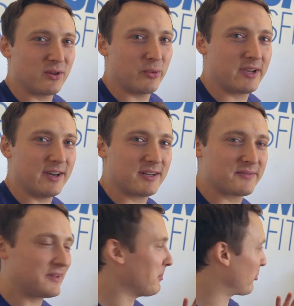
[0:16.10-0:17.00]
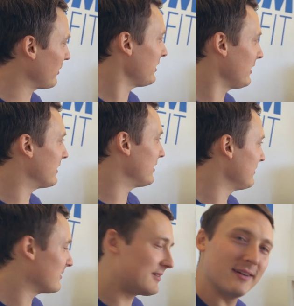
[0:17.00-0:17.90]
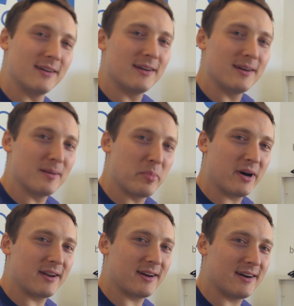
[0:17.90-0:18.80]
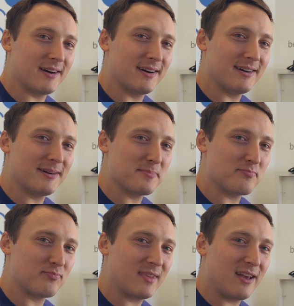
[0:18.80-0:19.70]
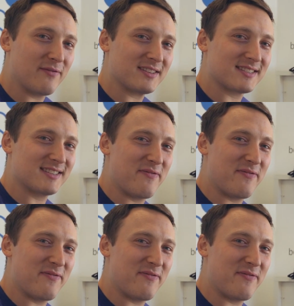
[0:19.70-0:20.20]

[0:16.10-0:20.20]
on the weekend. It's feeling pretty good. Oh, but um, if it's